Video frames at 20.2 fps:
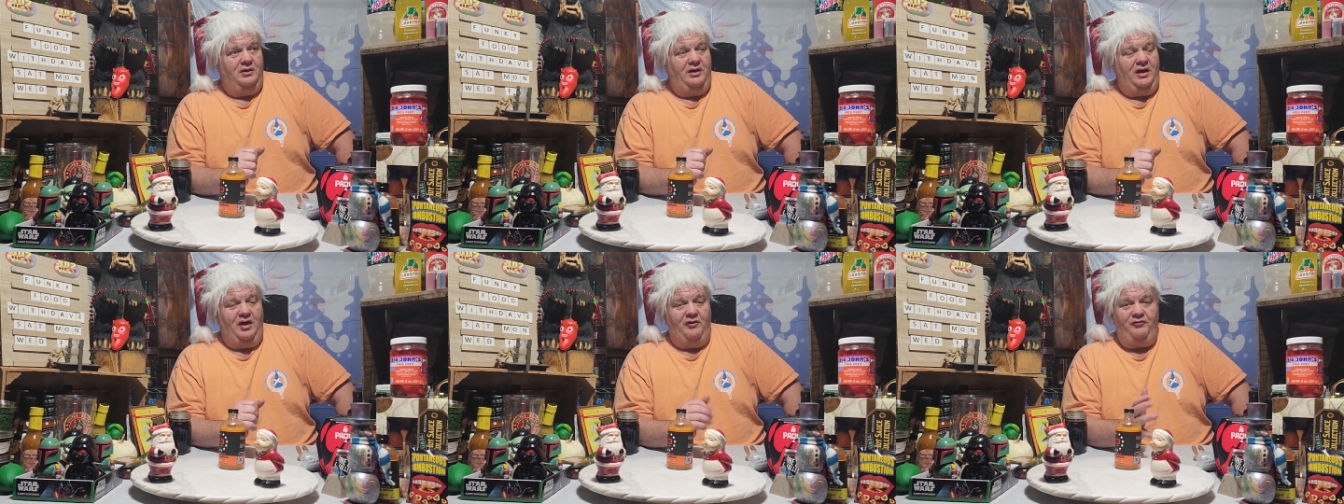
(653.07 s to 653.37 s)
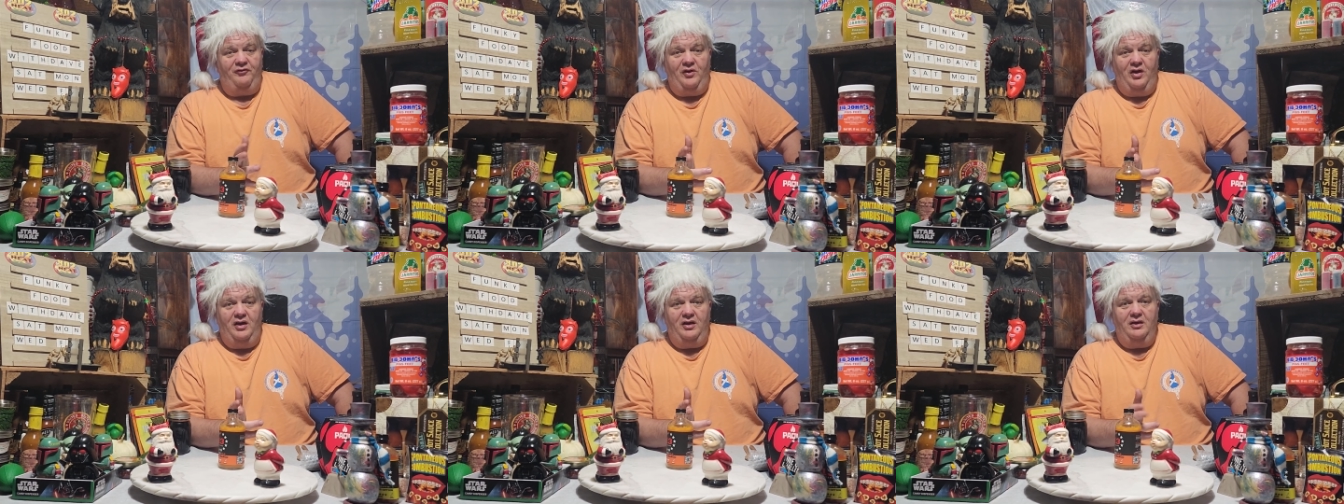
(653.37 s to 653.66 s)

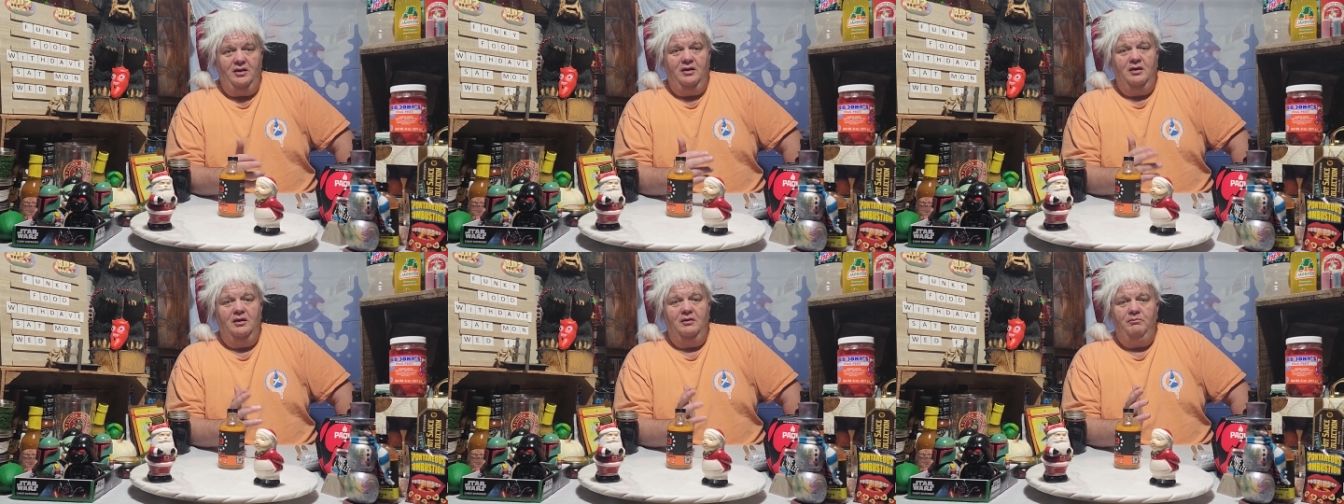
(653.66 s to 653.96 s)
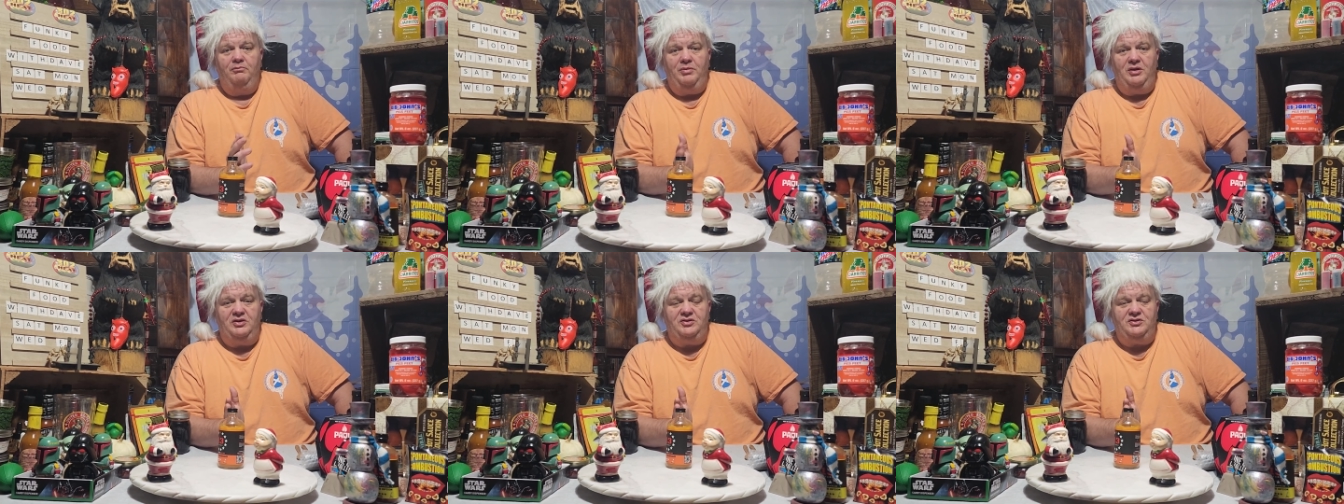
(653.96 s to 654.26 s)
Have fun.
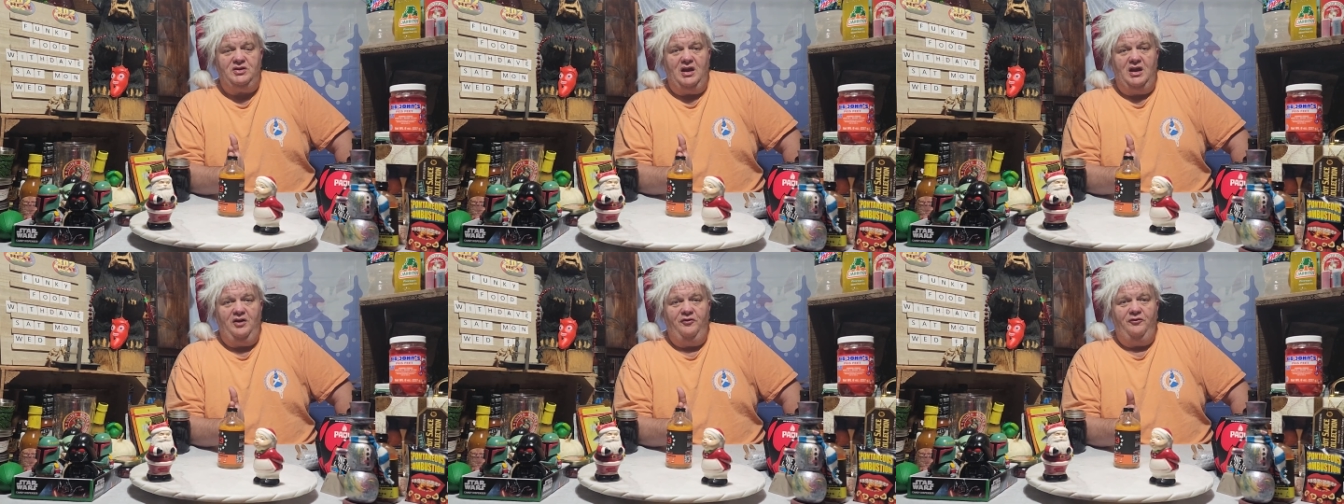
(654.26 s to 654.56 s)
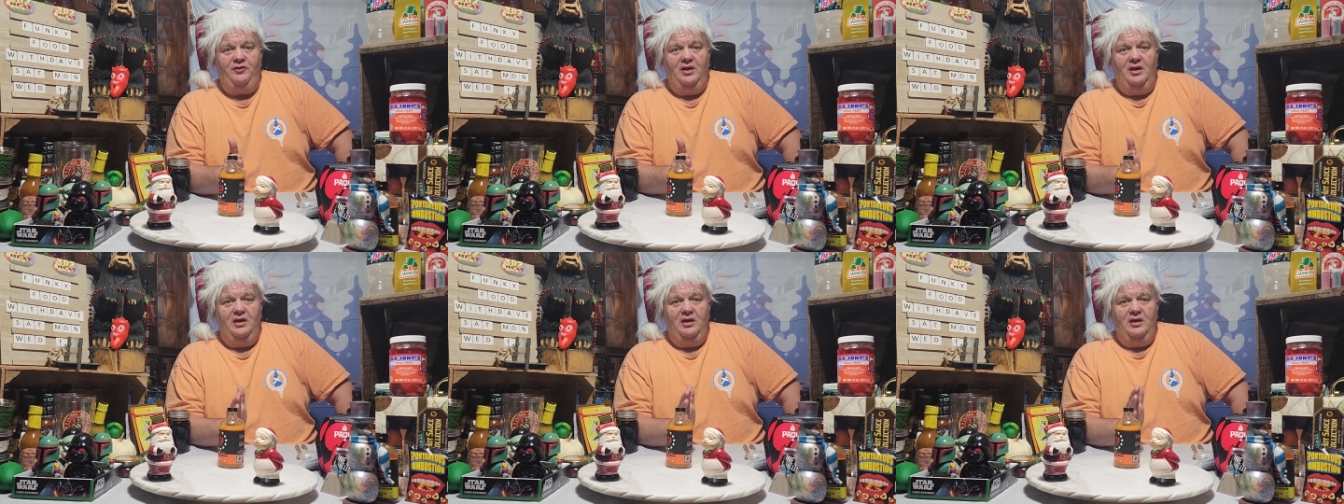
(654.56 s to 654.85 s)
Be
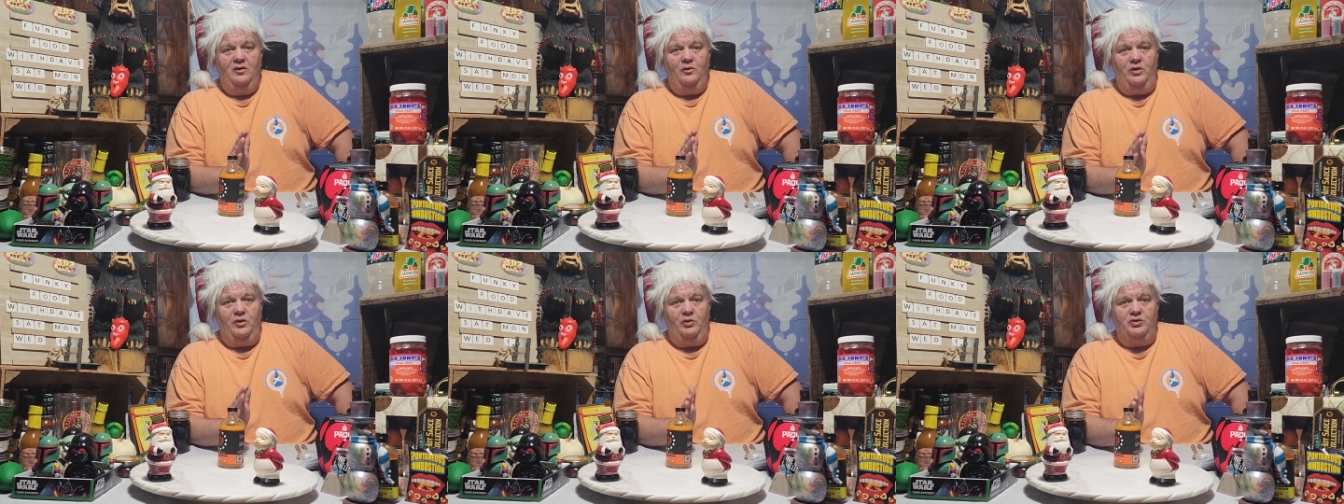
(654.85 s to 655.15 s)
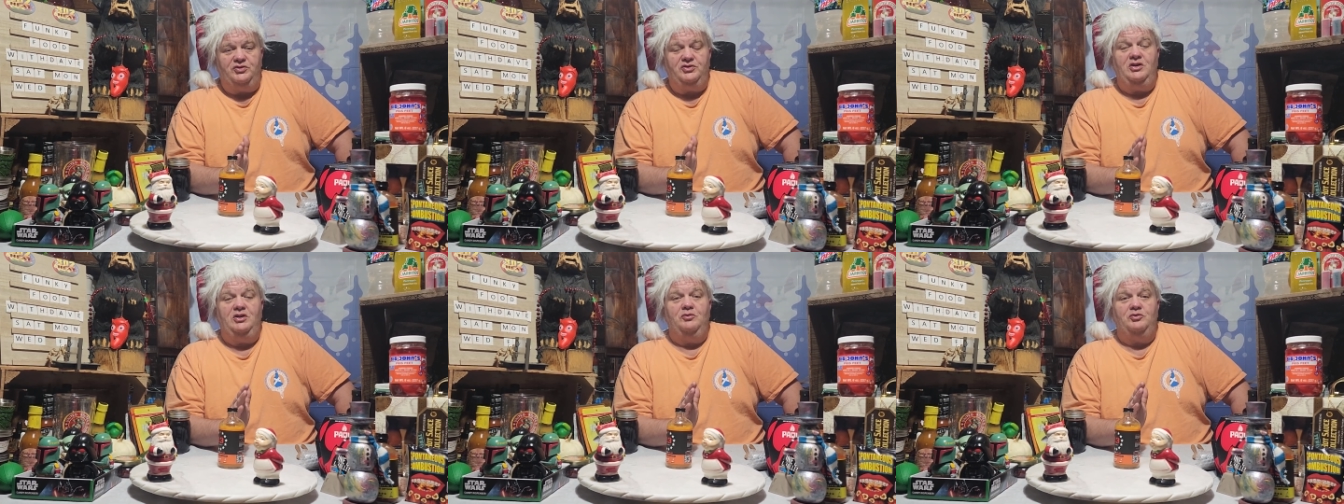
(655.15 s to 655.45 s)
safe. We
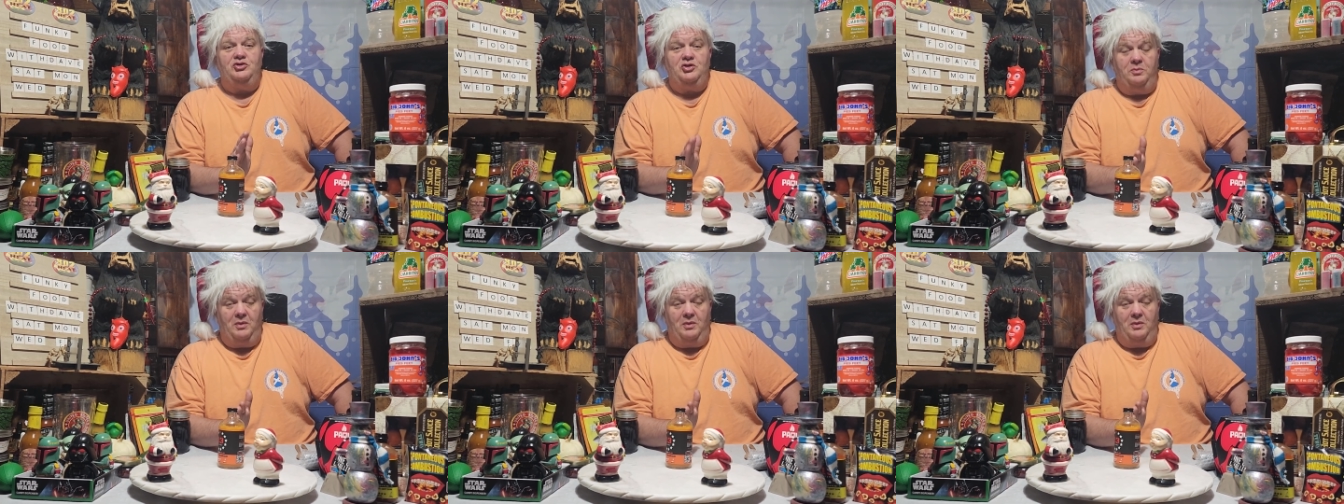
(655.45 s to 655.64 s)
will see you